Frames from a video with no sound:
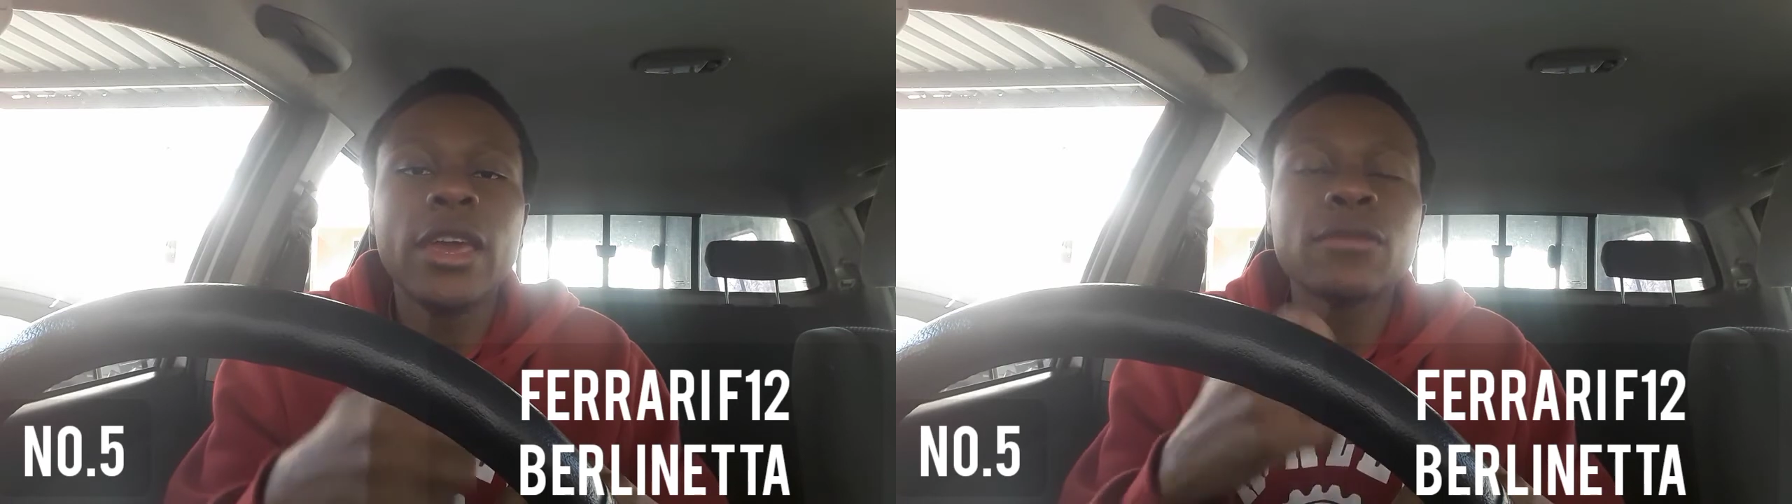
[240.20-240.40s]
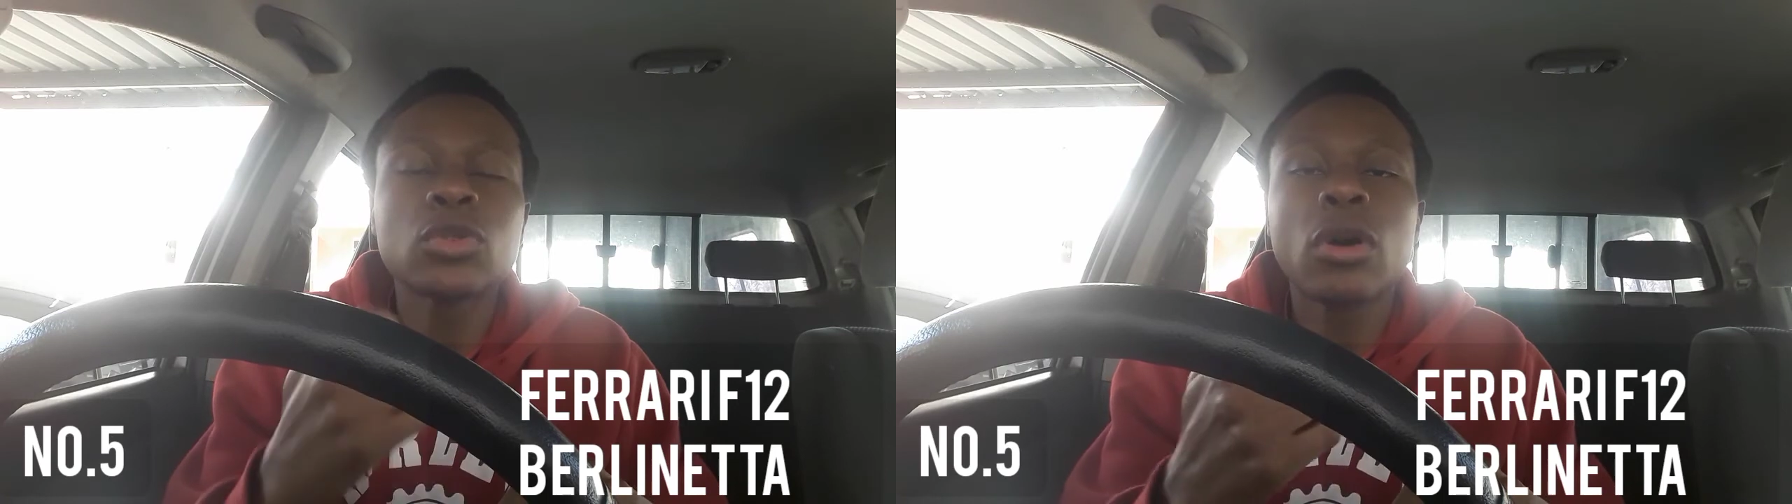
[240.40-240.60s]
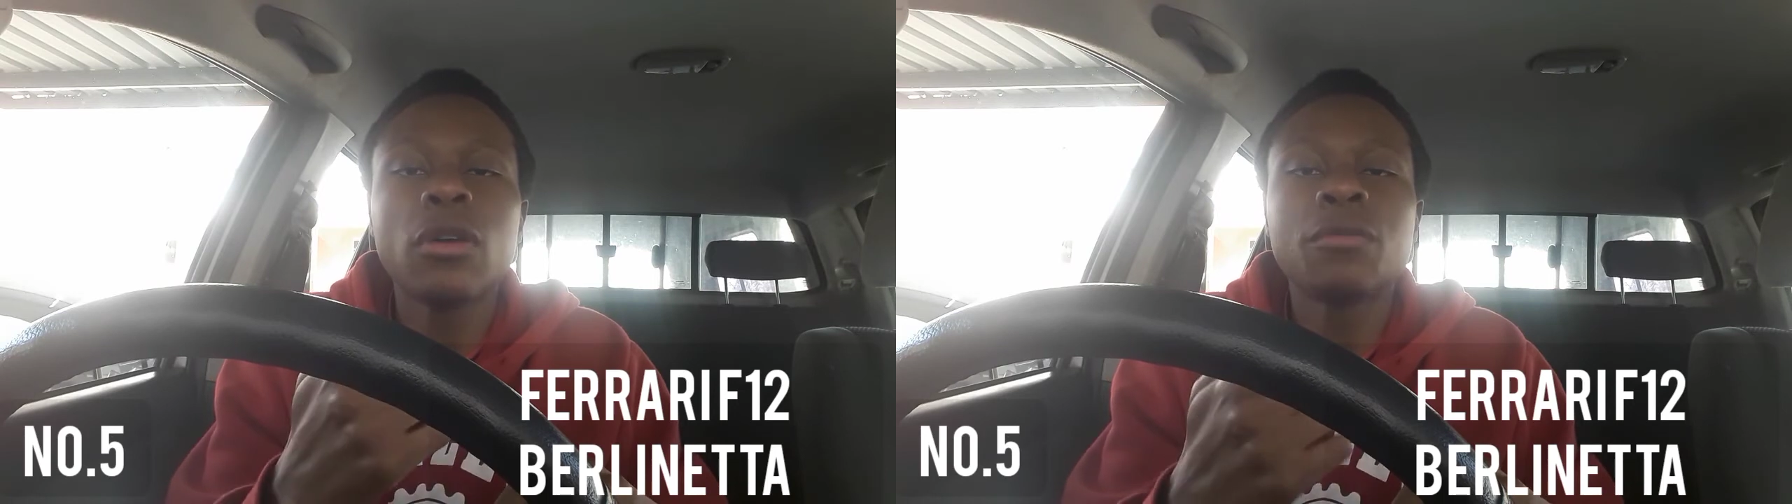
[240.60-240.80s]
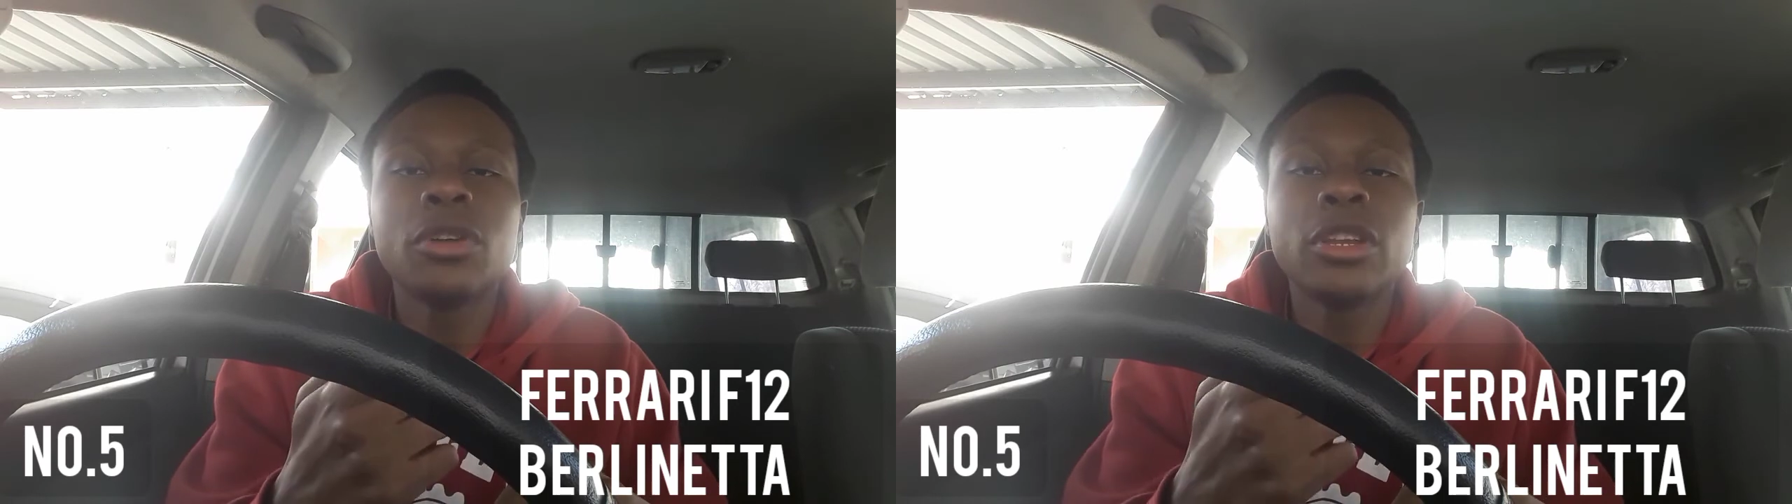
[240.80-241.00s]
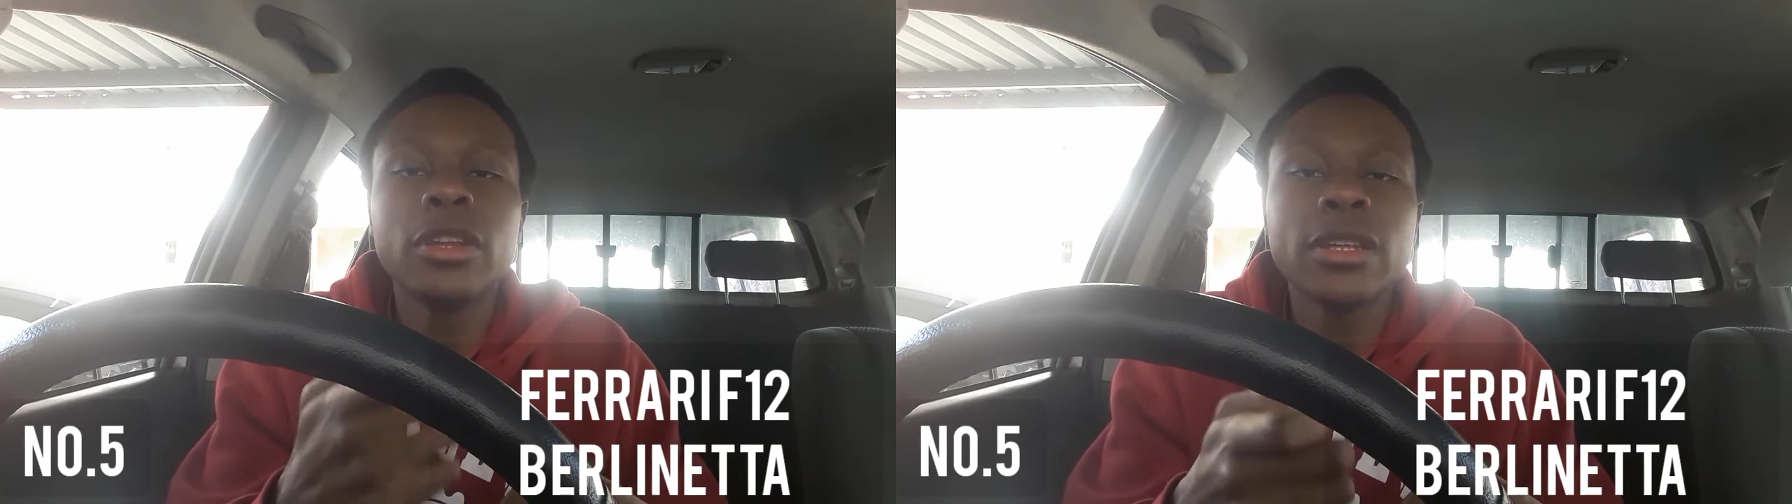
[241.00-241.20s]
F12
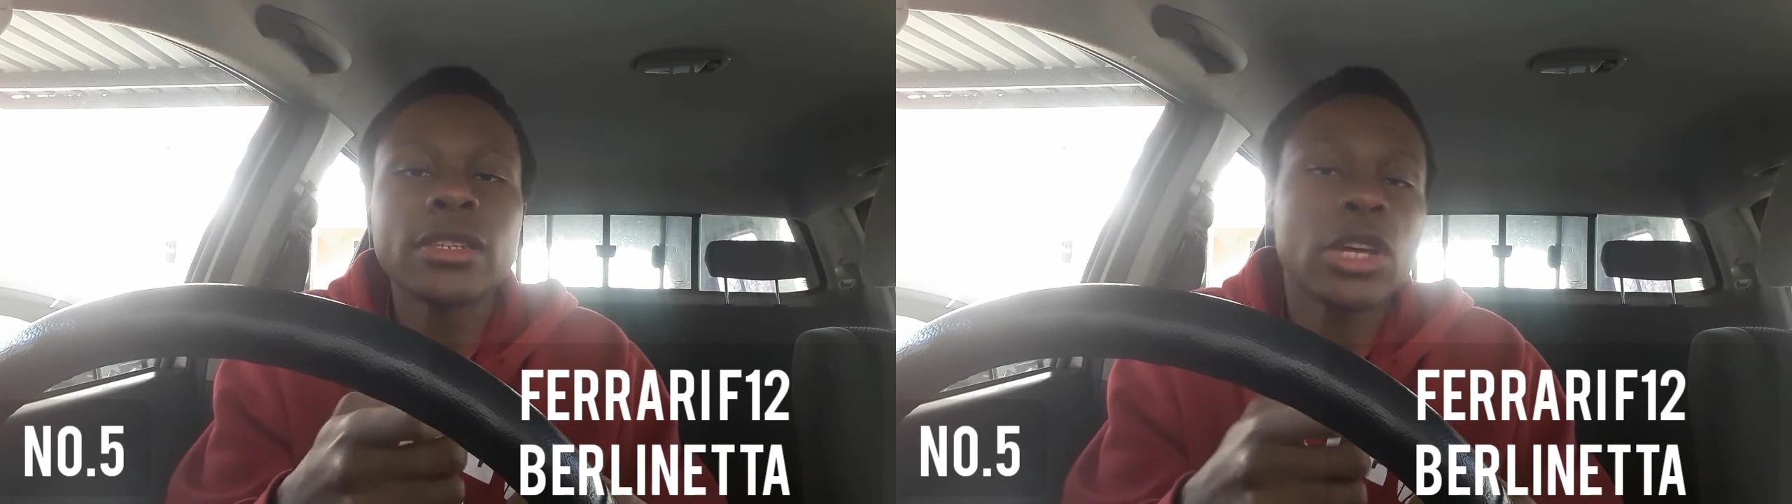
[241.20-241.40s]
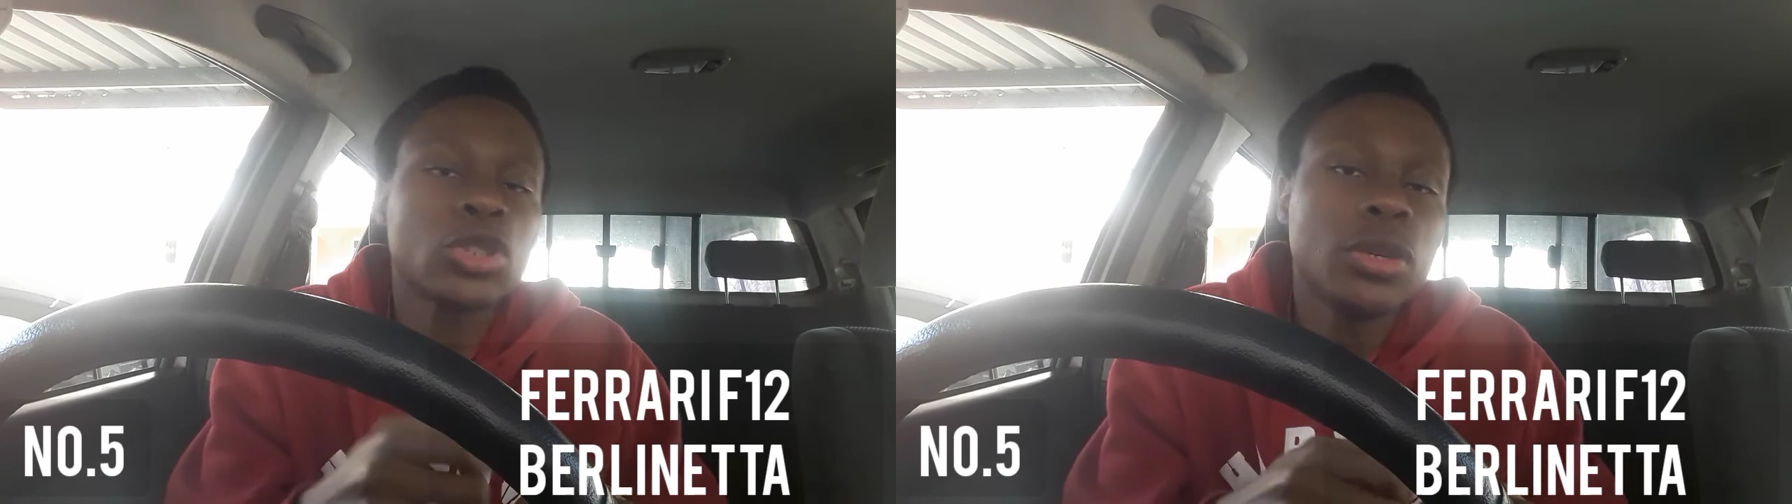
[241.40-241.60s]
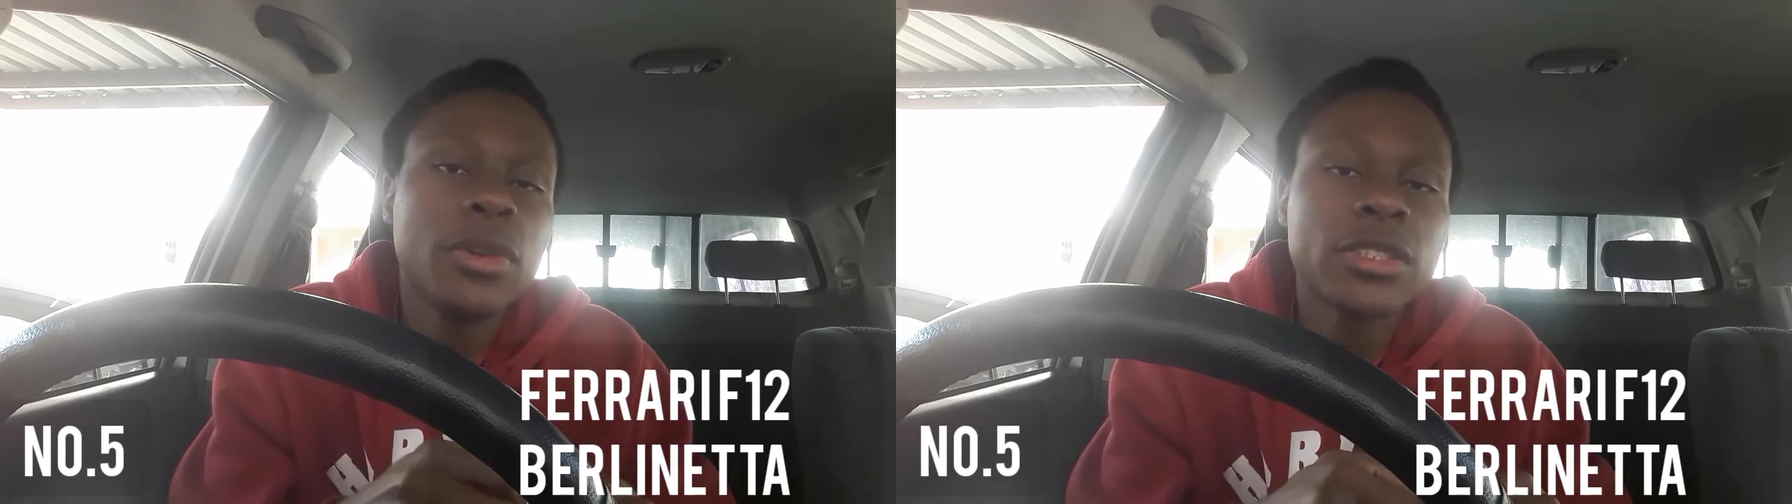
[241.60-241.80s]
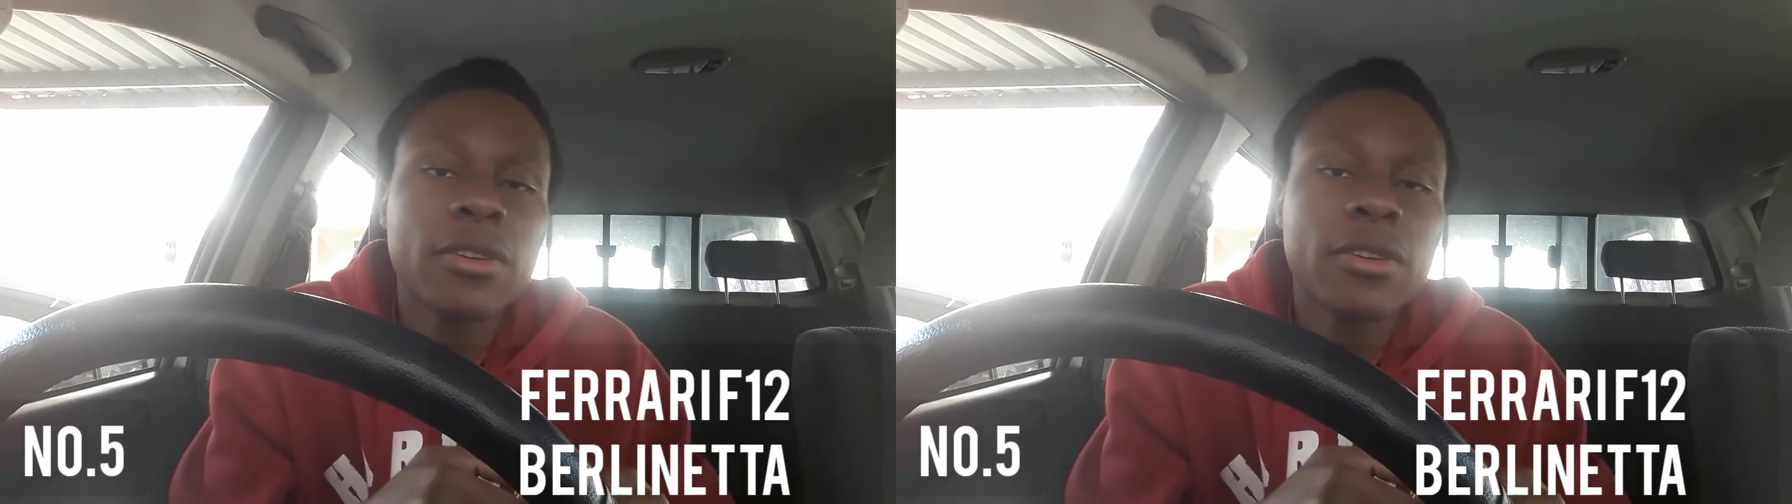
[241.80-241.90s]
Berlinetta actually makes